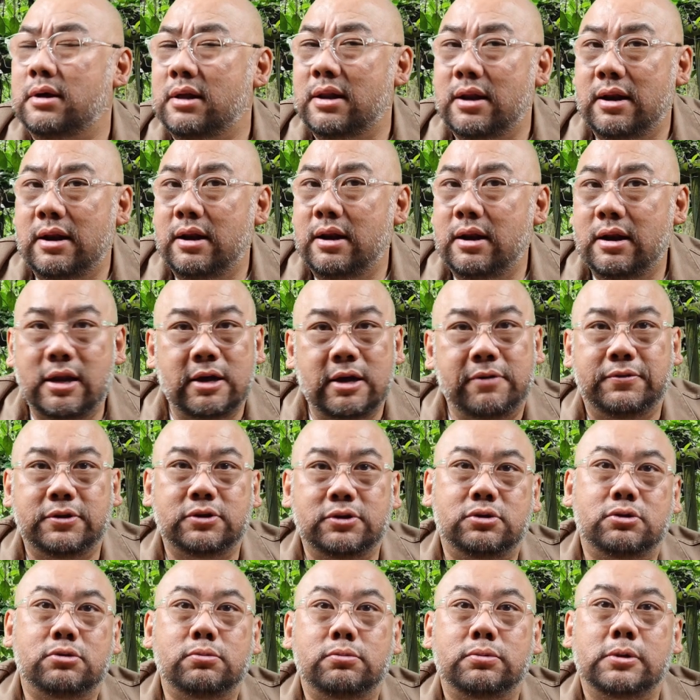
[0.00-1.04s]
Love
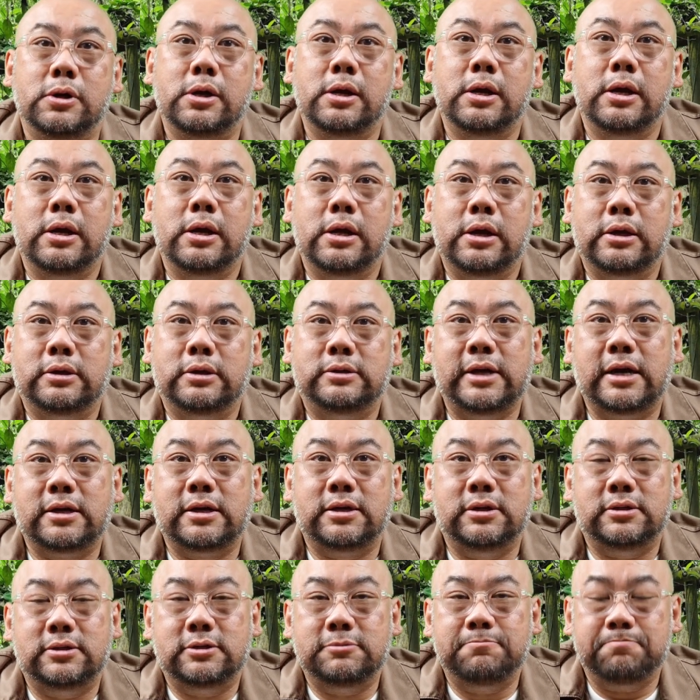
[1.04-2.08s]
these two
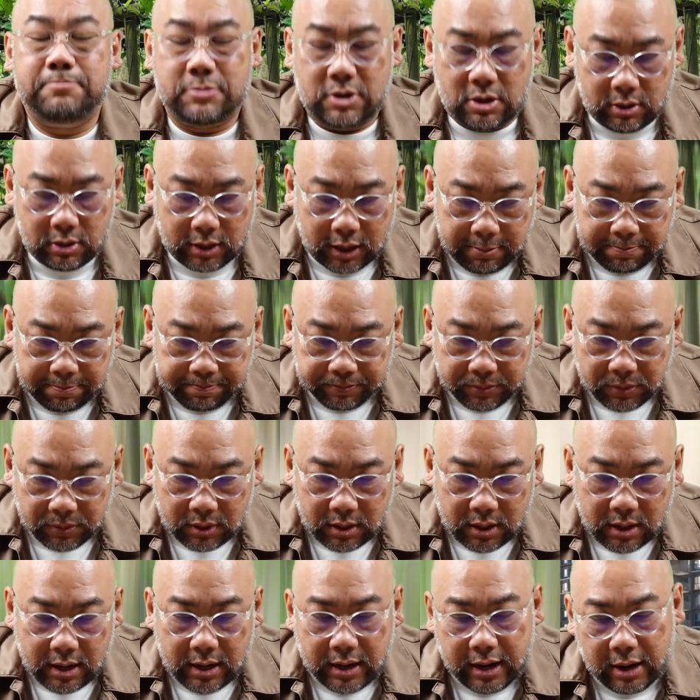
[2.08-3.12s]
sectors. Okay.
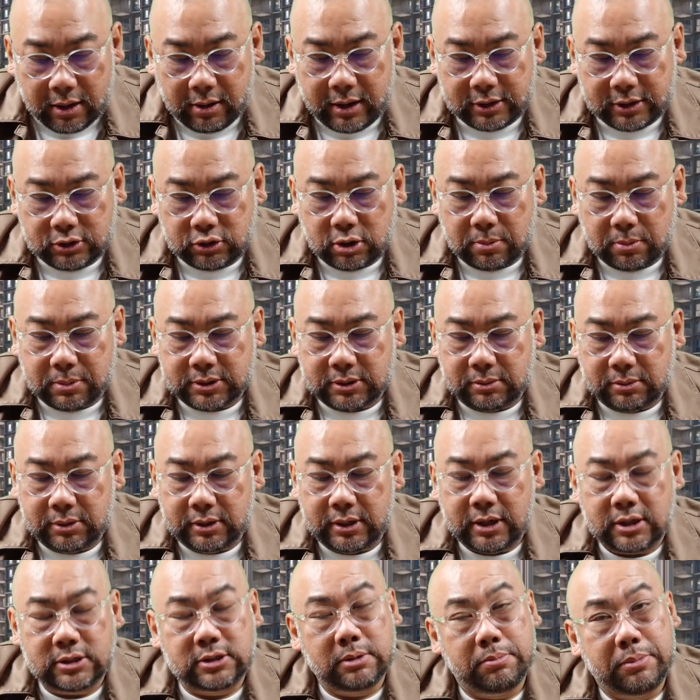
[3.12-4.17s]
Now let's talk about something
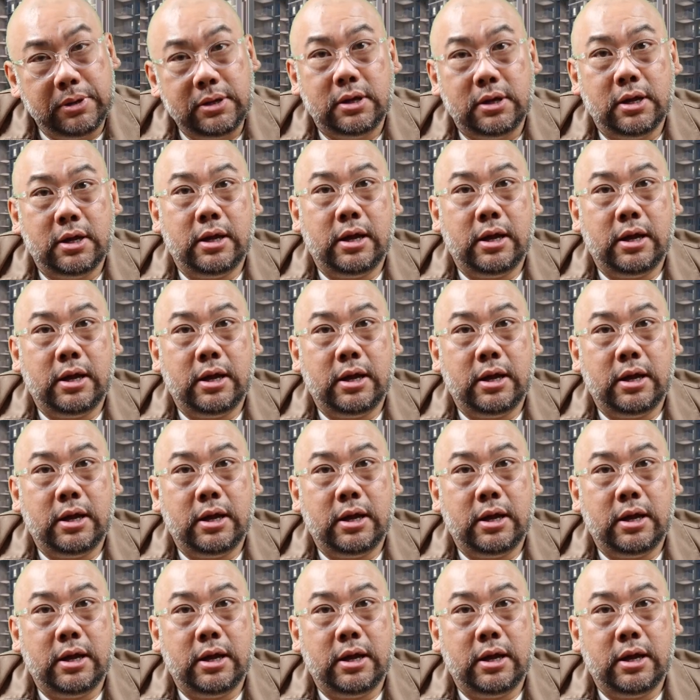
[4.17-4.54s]
that's a bit